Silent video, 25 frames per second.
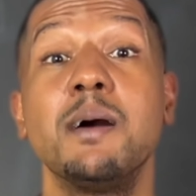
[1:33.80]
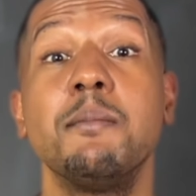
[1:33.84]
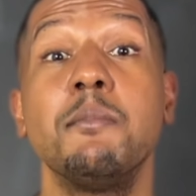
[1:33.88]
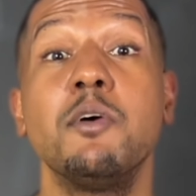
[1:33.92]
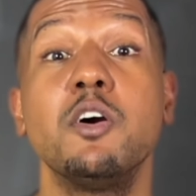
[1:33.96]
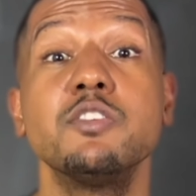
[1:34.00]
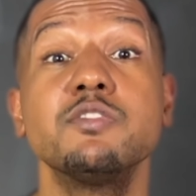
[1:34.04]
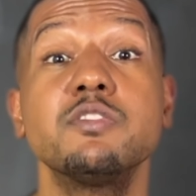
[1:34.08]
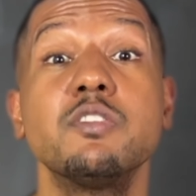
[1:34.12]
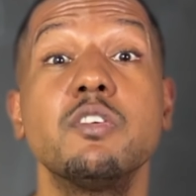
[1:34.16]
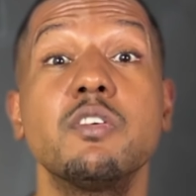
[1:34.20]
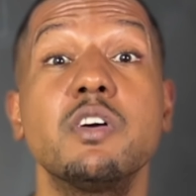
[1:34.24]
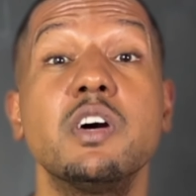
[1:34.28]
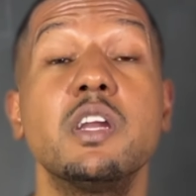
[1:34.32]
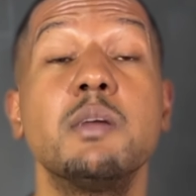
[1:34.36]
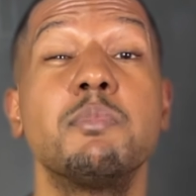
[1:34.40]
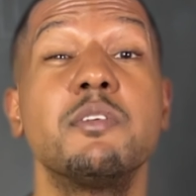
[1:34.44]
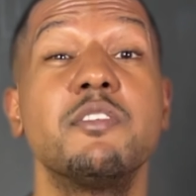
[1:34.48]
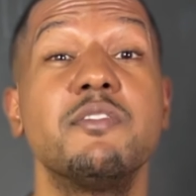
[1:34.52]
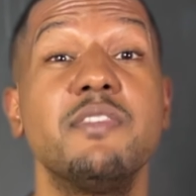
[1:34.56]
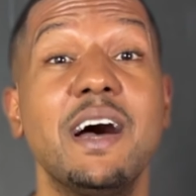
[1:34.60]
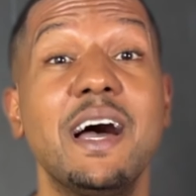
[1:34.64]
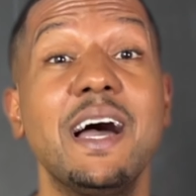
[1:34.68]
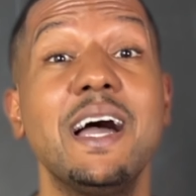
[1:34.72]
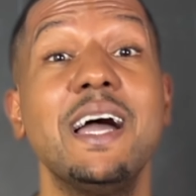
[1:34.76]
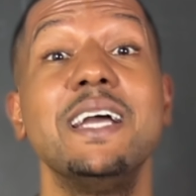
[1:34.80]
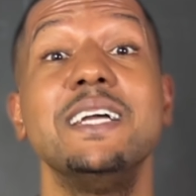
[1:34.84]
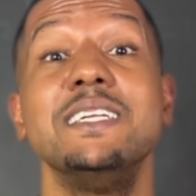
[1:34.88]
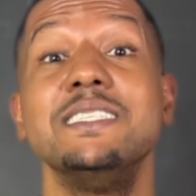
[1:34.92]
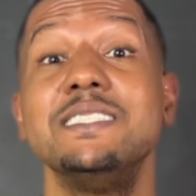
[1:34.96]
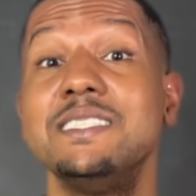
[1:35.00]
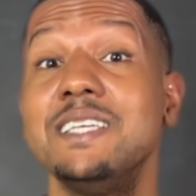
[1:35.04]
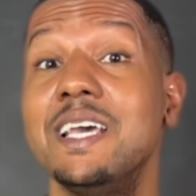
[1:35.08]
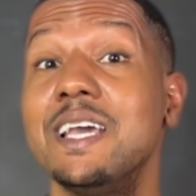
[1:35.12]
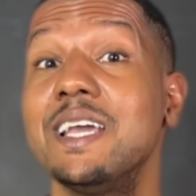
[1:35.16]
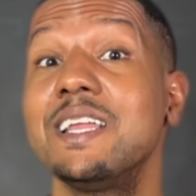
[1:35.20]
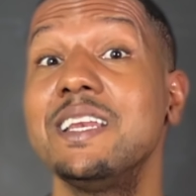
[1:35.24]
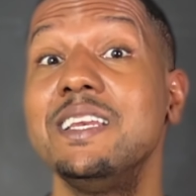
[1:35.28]
I'm also gonna provide
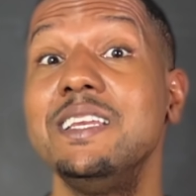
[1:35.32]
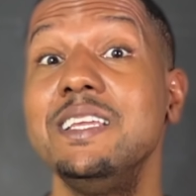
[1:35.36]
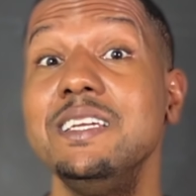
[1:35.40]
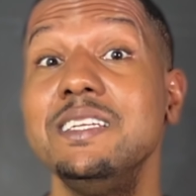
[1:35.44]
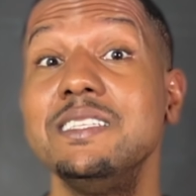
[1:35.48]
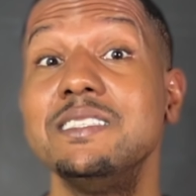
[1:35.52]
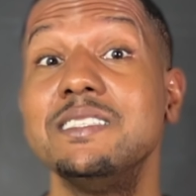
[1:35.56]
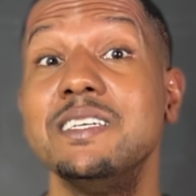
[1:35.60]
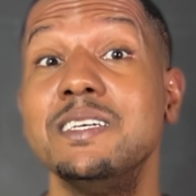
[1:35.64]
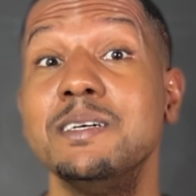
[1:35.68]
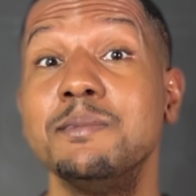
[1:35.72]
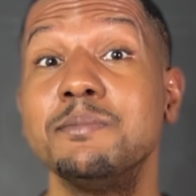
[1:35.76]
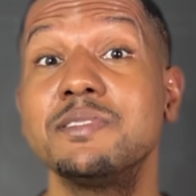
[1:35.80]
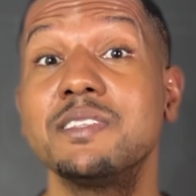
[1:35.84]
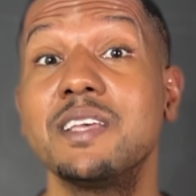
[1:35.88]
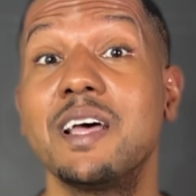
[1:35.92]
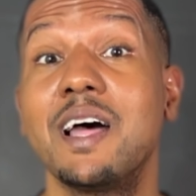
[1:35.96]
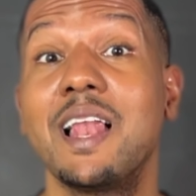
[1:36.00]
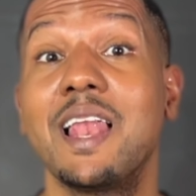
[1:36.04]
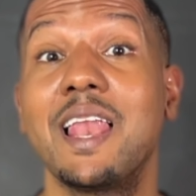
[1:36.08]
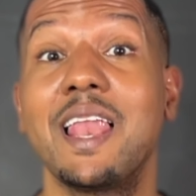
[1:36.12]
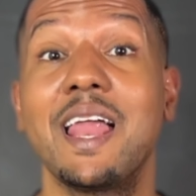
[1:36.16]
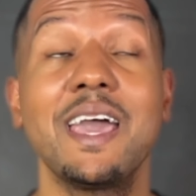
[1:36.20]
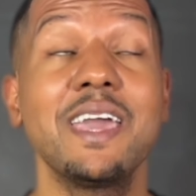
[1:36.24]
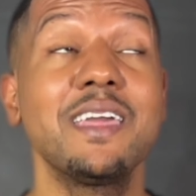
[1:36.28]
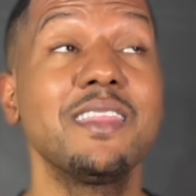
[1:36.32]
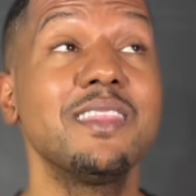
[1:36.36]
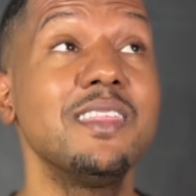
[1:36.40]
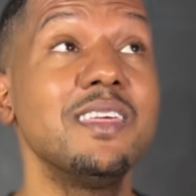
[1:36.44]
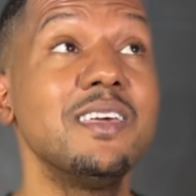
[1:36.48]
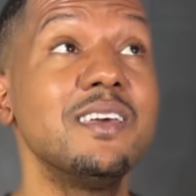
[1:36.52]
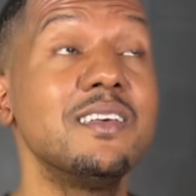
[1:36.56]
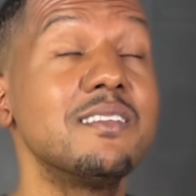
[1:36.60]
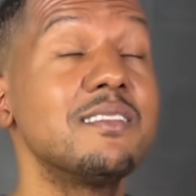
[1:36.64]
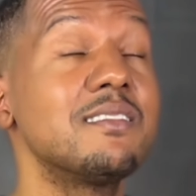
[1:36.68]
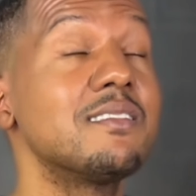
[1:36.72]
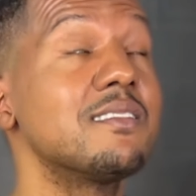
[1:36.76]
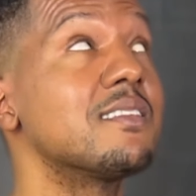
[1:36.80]
technique tips like
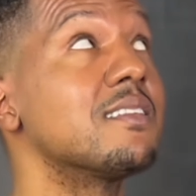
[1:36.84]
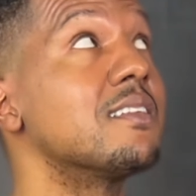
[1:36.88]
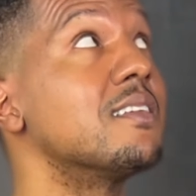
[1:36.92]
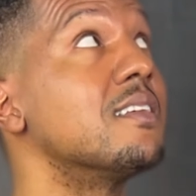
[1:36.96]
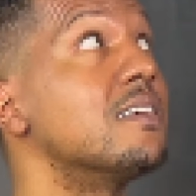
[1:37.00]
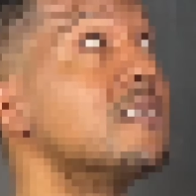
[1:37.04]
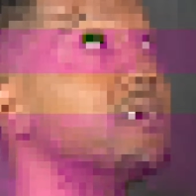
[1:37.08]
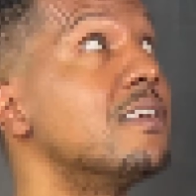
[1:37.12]
this,